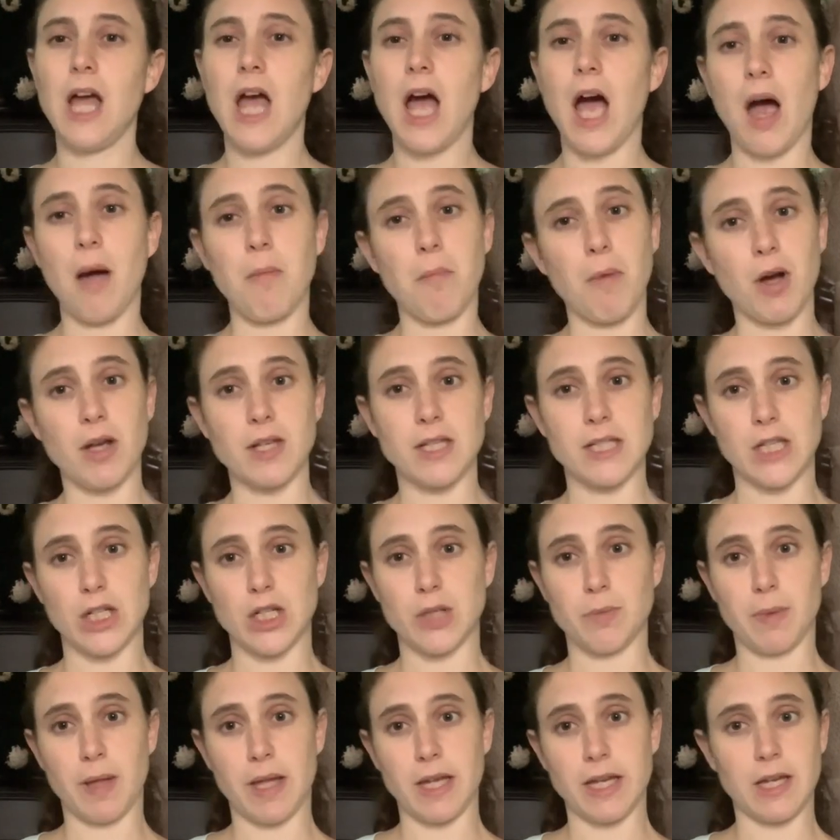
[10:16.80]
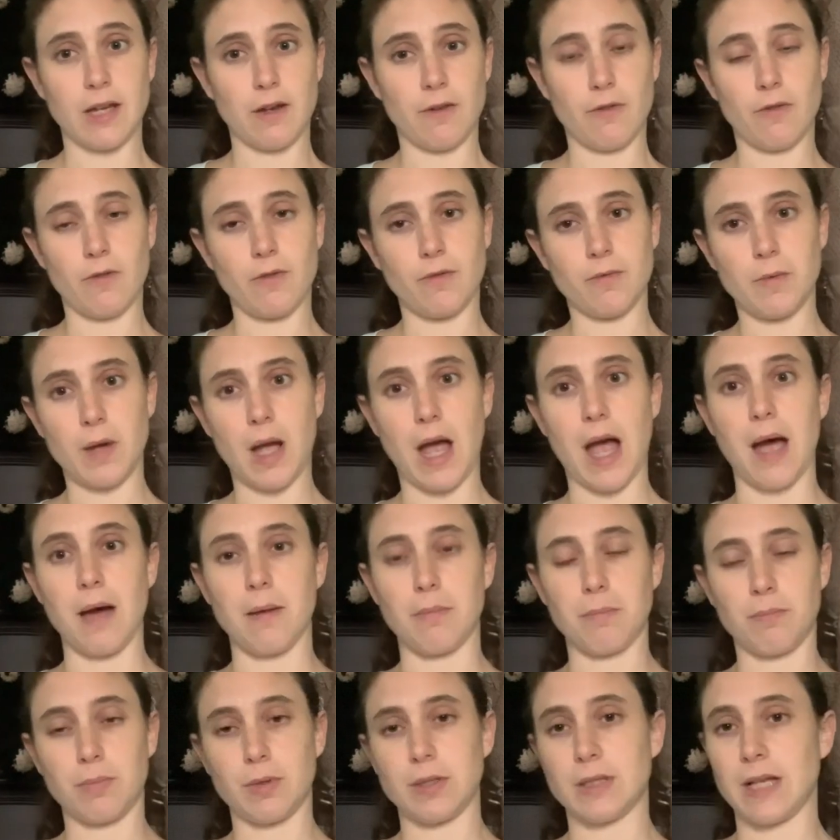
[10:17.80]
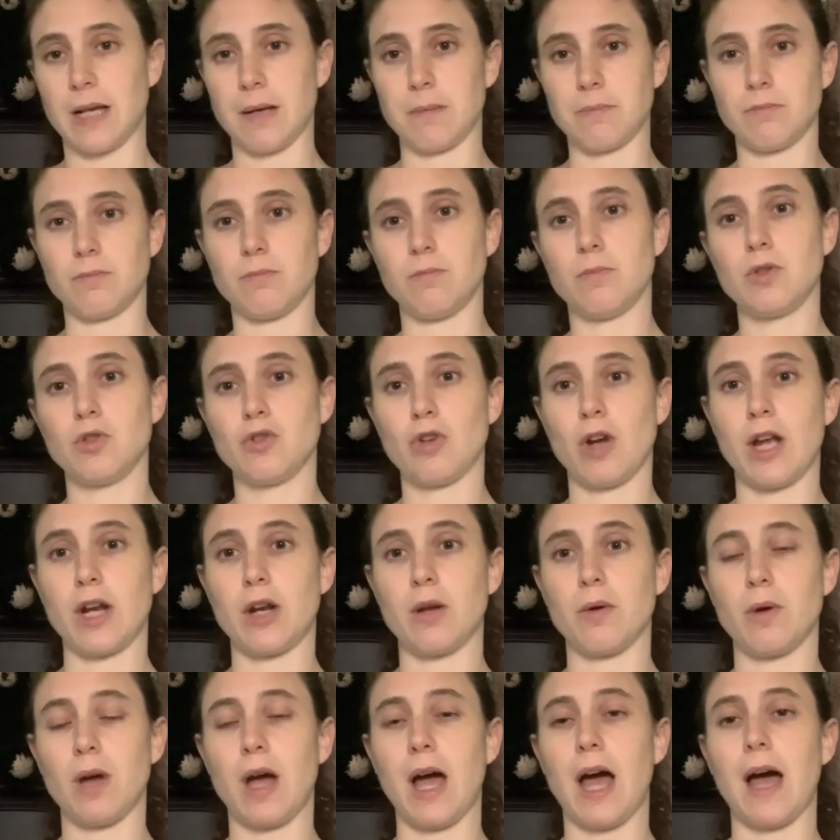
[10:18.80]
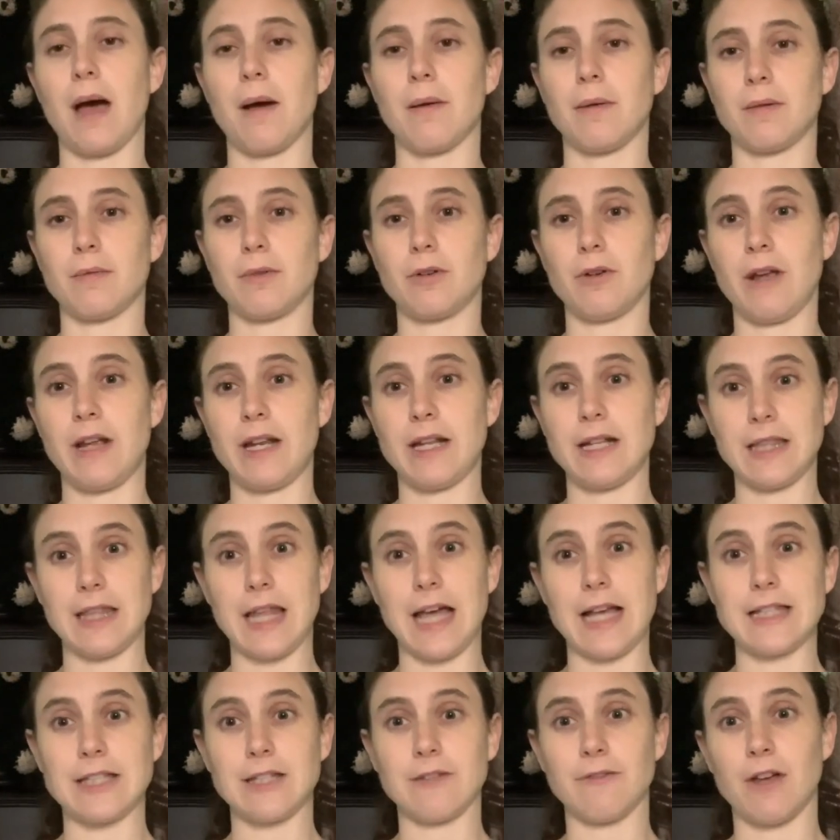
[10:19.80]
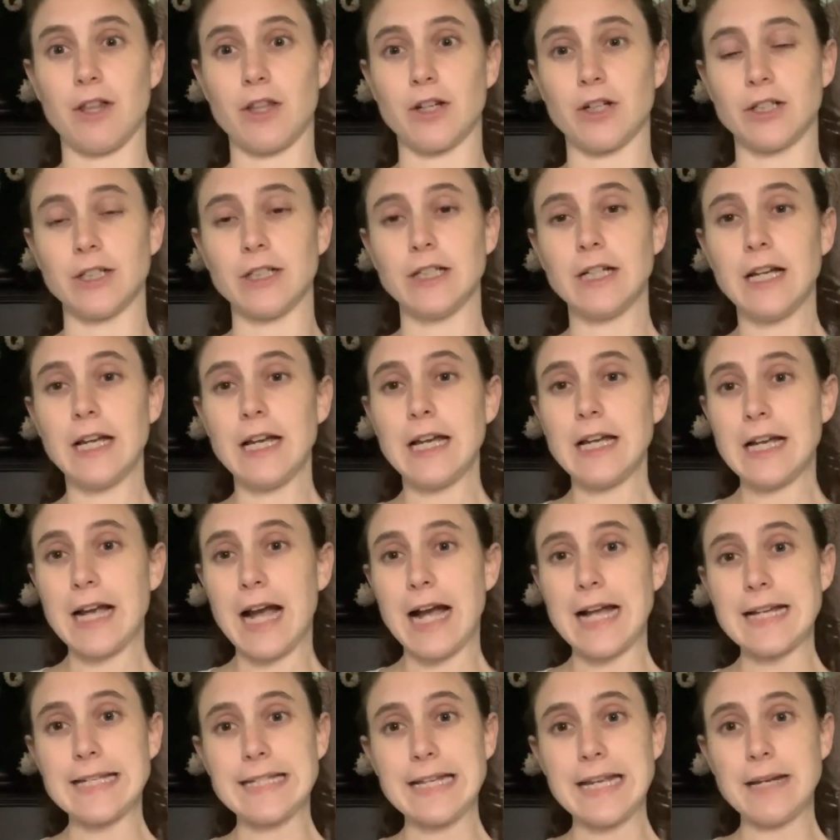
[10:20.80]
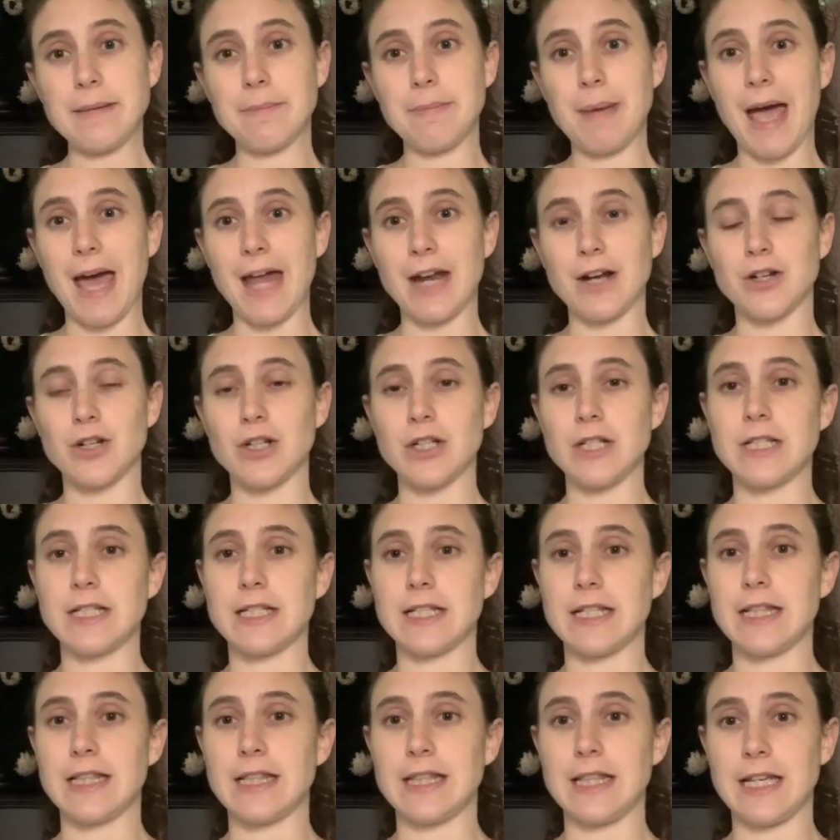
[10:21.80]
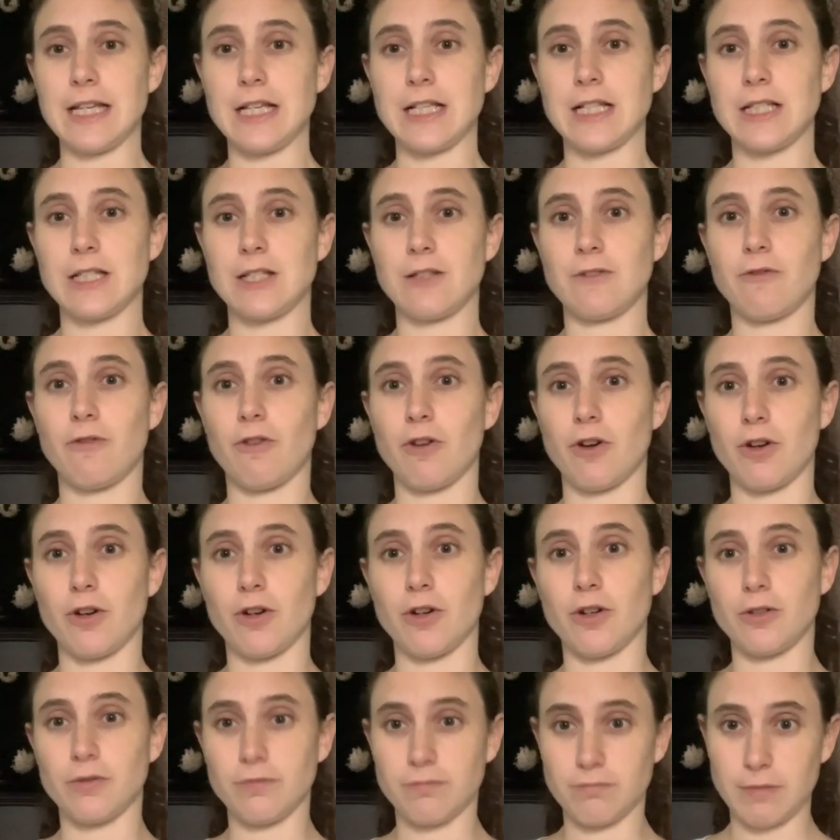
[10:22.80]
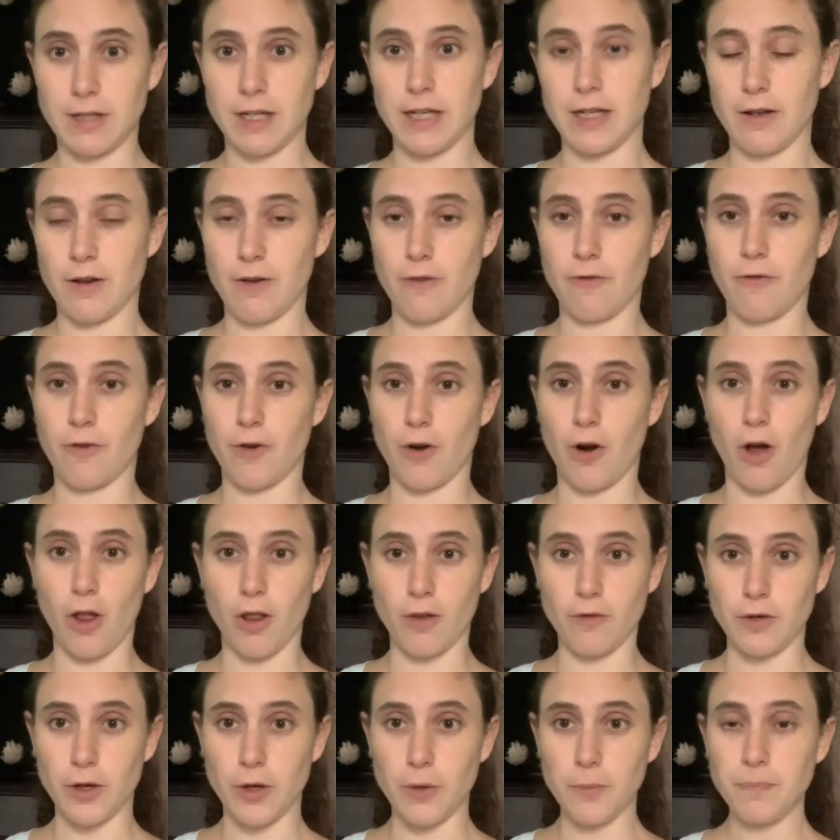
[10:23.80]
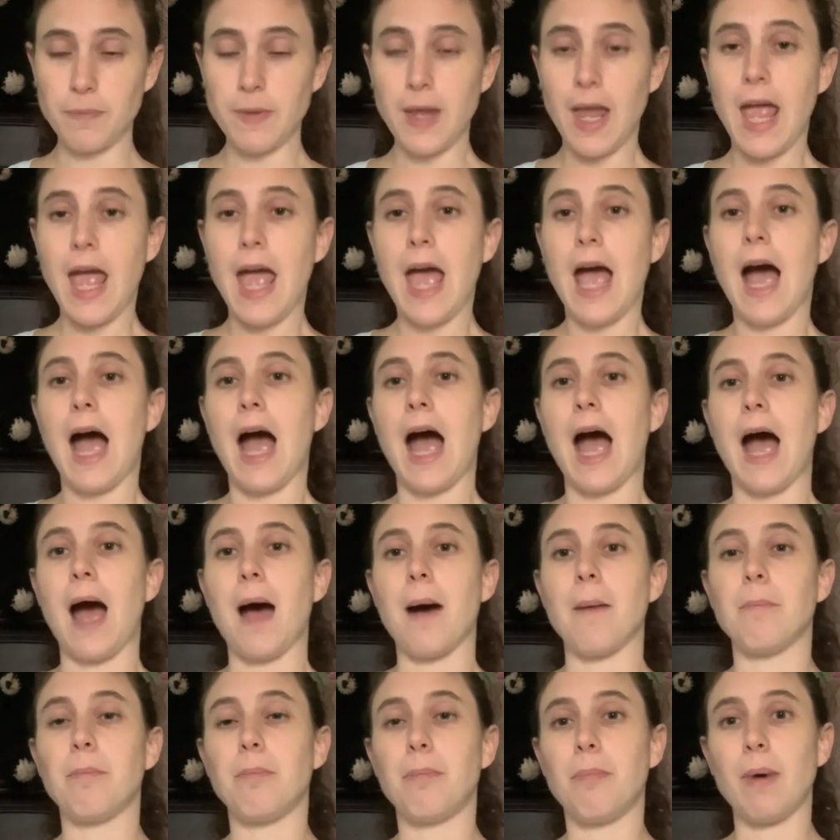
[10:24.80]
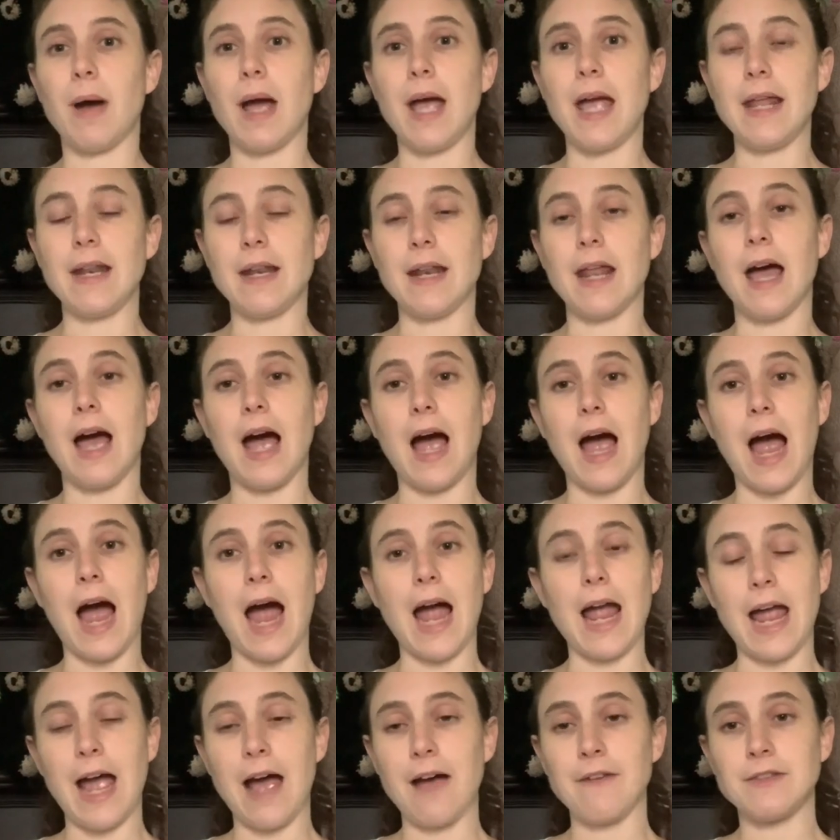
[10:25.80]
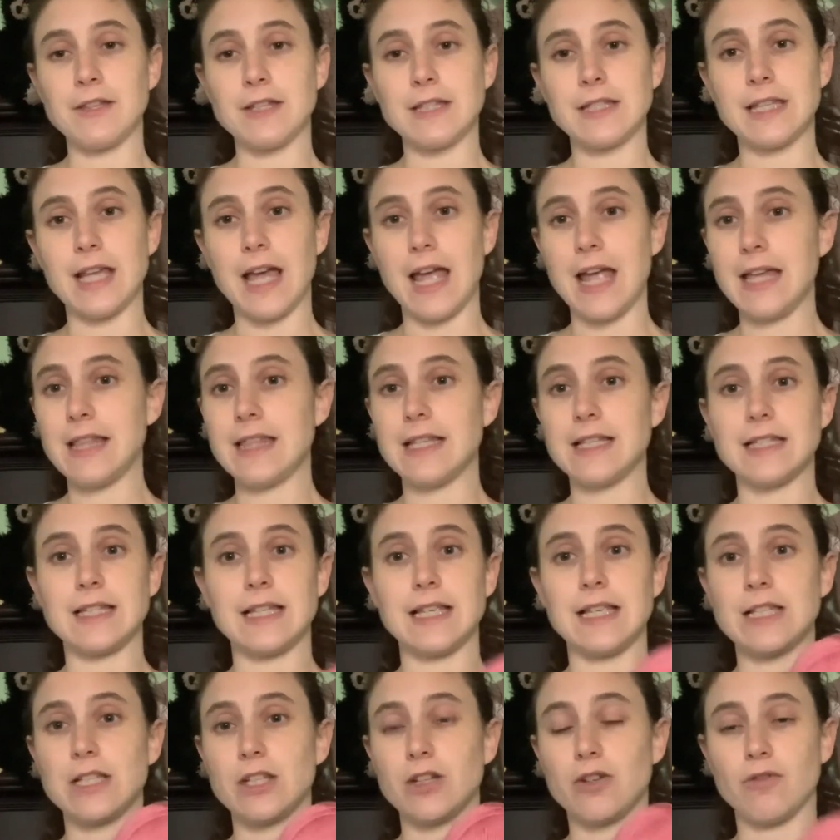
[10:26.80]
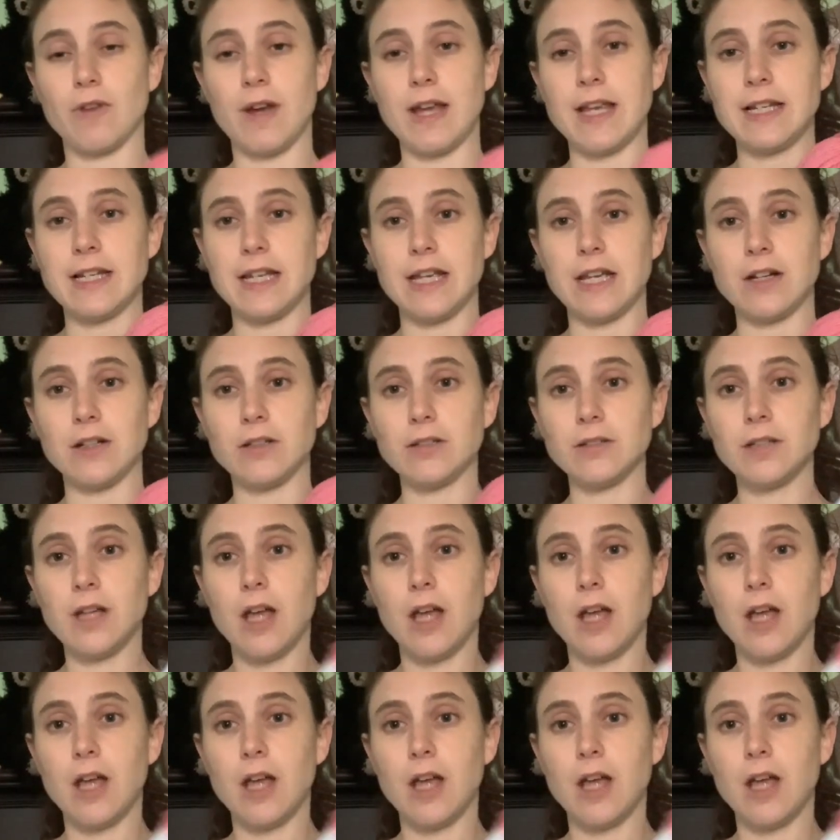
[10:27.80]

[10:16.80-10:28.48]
moss stitch blanket, because I'm trying to create lots of other content and patterns and things for all of you. But I have to say, this is a great deal